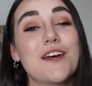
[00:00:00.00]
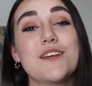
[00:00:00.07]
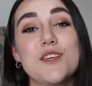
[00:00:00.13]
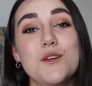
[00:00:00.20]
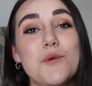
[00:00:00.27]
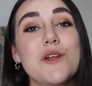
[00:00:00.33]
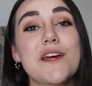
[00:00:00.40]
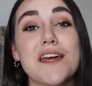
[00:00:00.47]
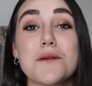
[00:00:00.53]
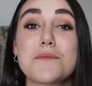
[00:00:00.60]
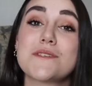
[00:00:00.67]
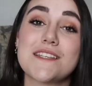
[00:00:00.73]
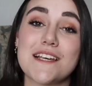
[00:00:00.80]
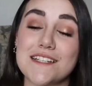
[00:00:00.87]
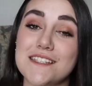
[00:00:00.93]
you will get a
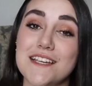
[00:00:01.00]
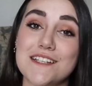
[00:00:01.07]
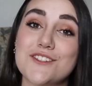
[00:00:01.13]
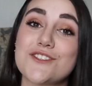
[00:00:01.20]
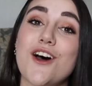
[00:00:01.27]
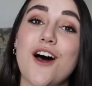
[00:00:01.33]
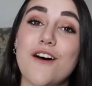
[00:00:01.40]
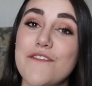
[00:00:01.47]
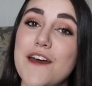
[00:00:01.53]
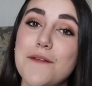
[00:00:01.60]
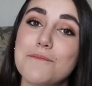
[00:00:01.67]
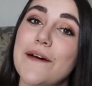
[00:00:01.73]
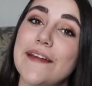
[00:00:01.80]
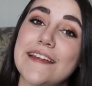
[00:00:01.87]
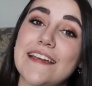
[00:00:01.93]
percentage of
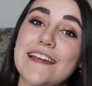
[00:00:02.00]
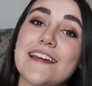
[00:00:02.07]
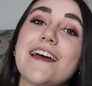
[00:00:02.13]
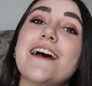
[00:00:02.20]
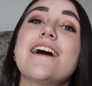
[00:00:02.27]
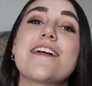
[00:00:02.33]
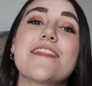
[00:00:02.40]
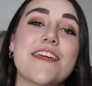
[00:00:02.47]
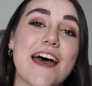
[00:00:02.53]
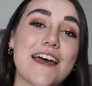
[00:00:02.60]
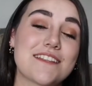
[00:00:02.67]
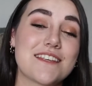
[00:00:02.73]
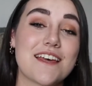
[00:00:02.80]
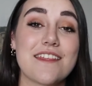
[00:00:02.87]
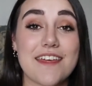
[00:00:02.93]
that money
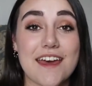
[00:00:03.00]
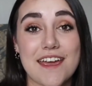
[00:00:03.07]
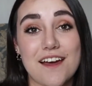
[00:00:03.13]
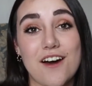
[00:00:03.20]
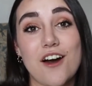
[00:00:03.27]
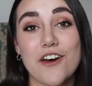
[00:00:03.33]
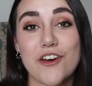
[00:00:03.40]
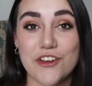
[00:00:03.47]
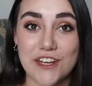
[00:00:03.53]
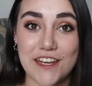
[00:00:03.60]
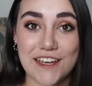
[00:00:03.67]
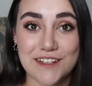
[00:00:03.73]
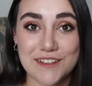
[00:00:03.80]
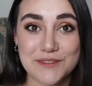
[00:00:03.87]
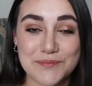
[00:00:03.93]
that they are earning.